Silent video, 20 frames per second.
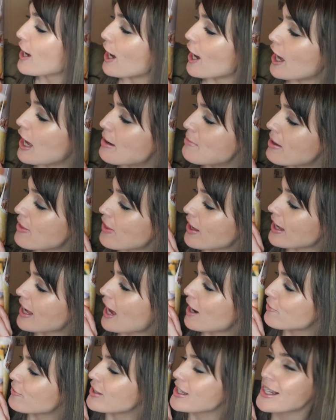Um, they
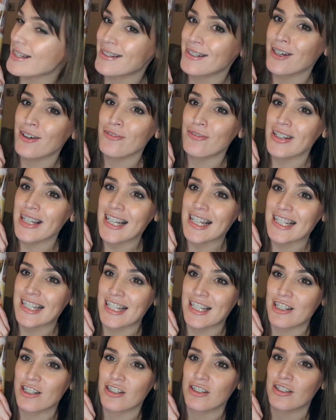have these lovely
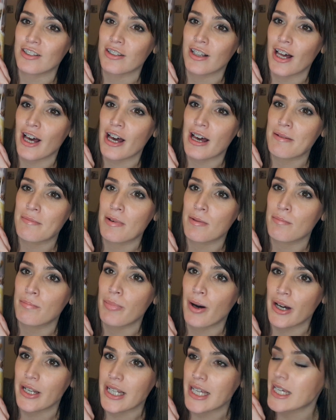little um,
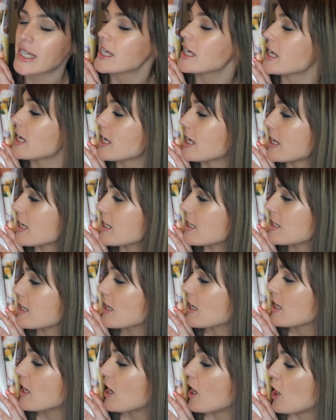bunny-eared
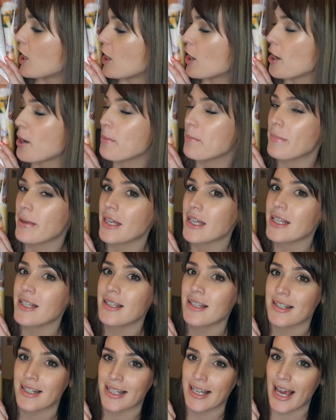um,
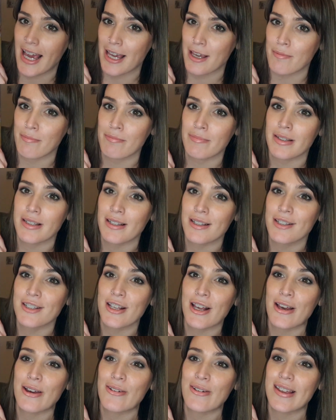Easter games.
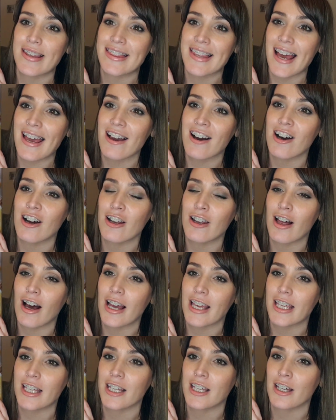So they are
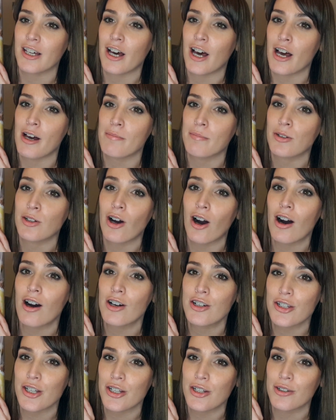like um,
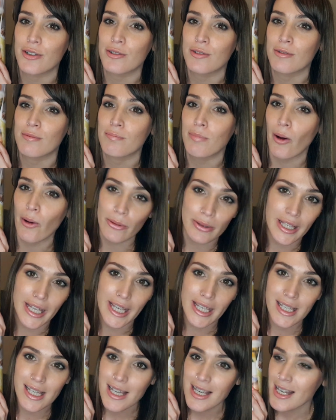garden
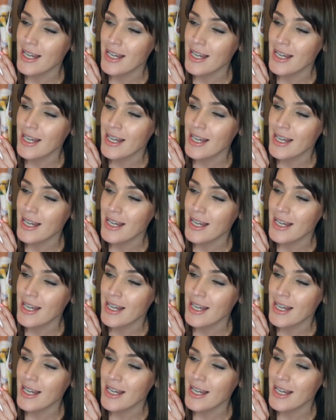bowling.